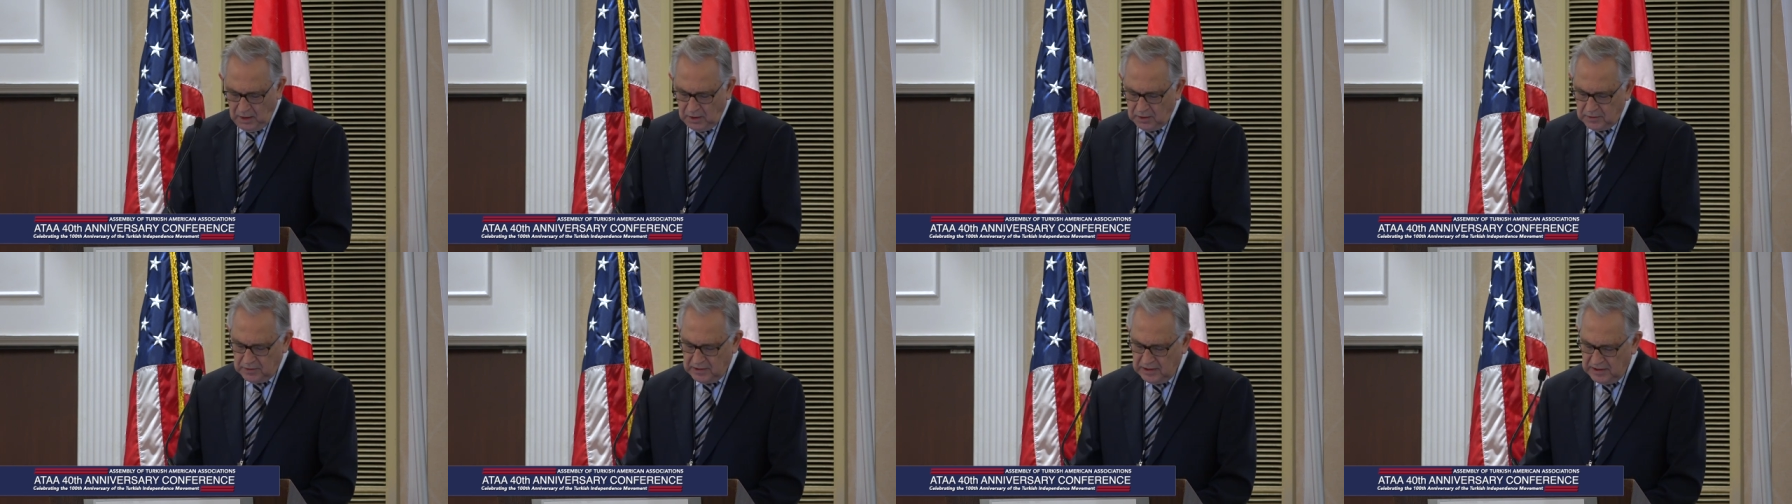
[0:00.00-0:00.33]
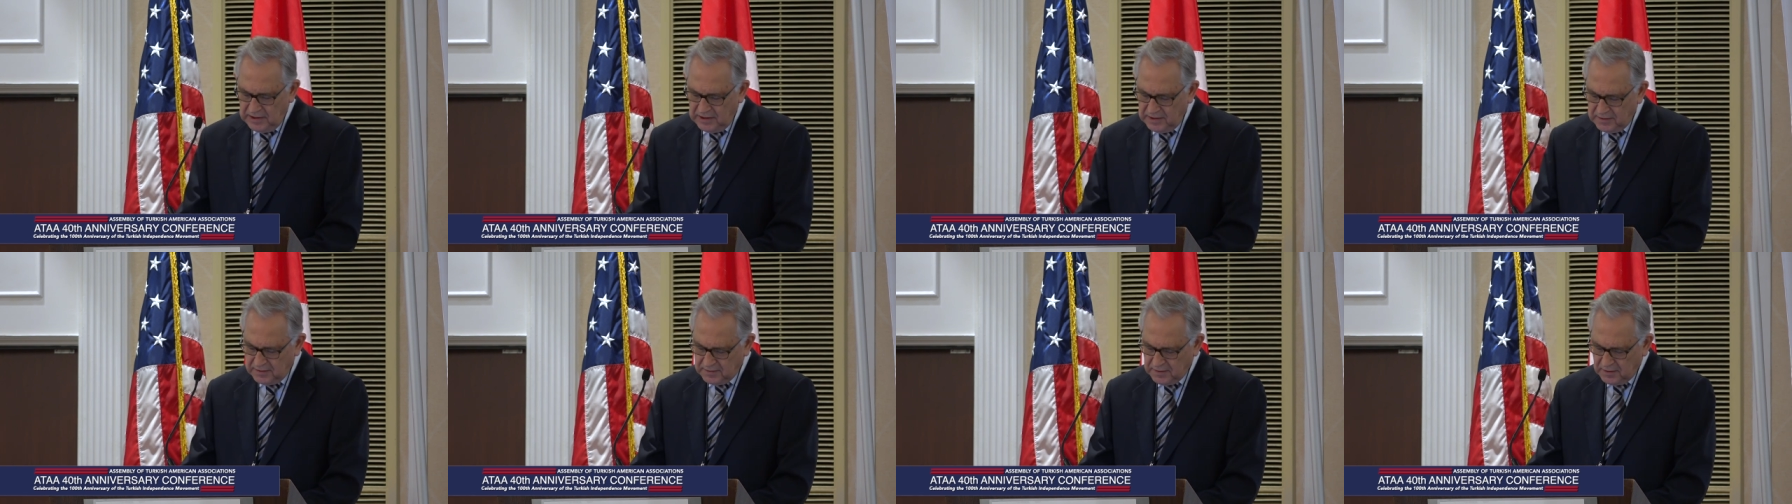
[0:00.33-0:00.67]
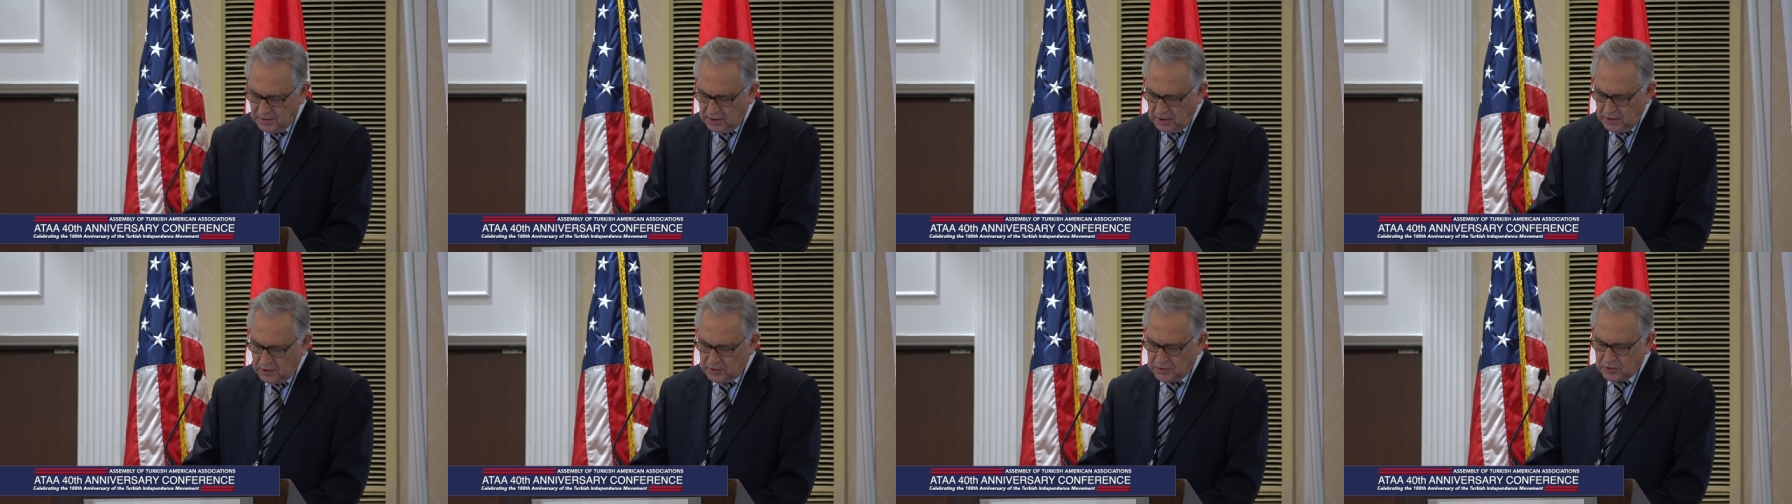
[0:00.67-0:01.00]
These
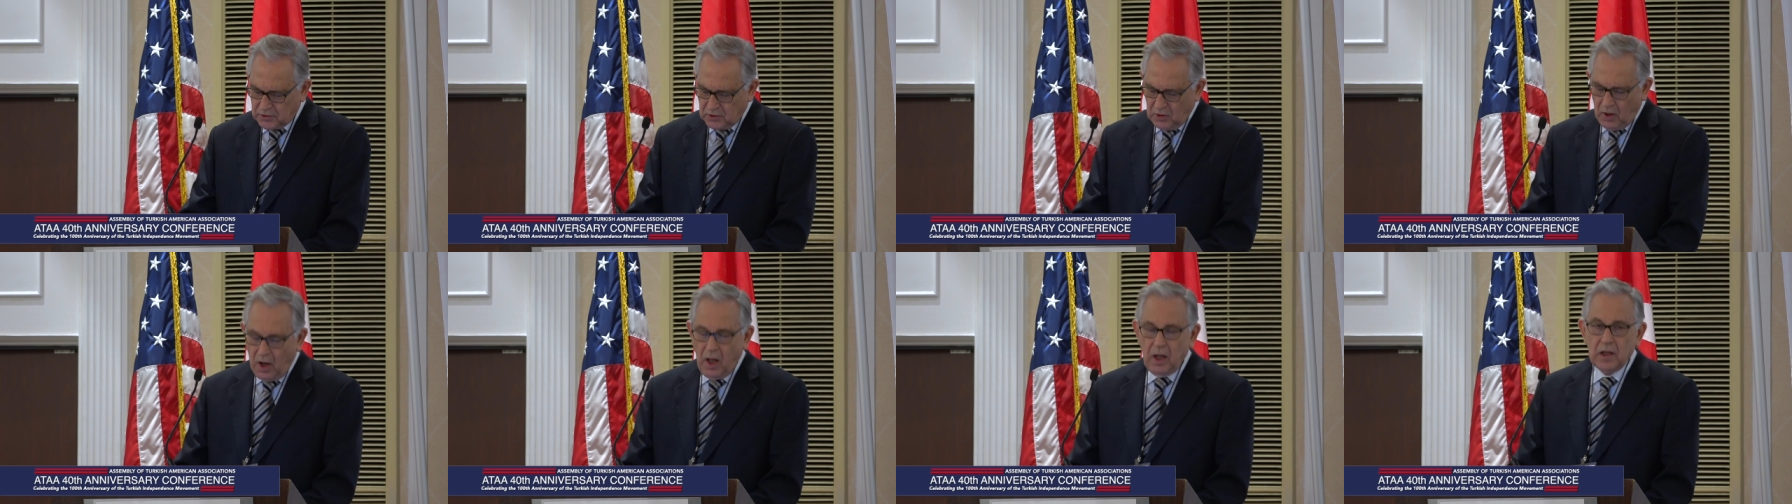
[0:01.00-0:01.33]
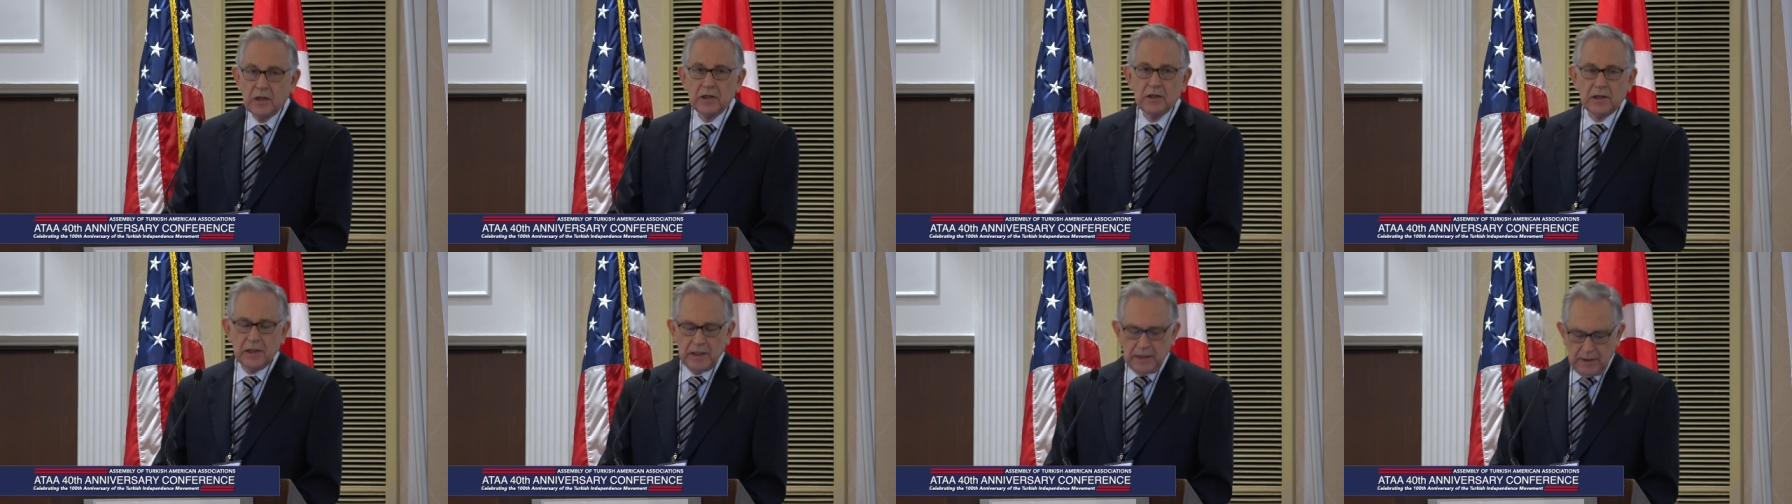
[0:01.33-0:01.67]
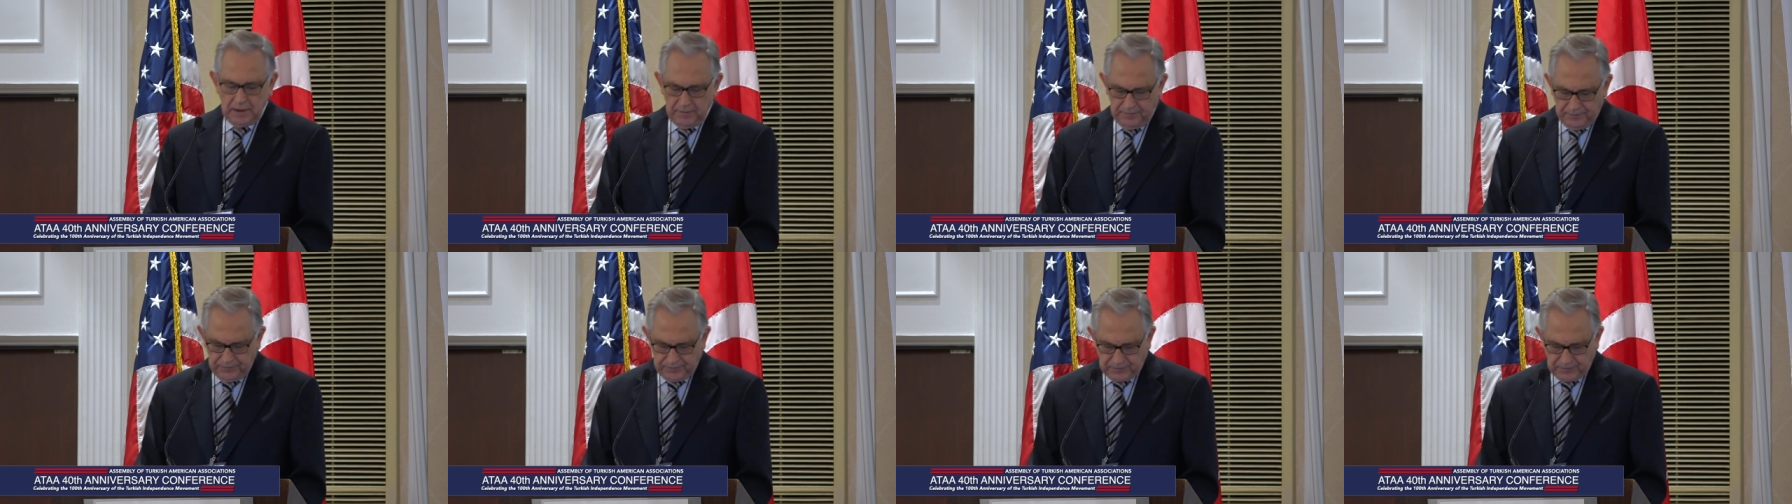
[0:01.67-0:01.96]
scholarly,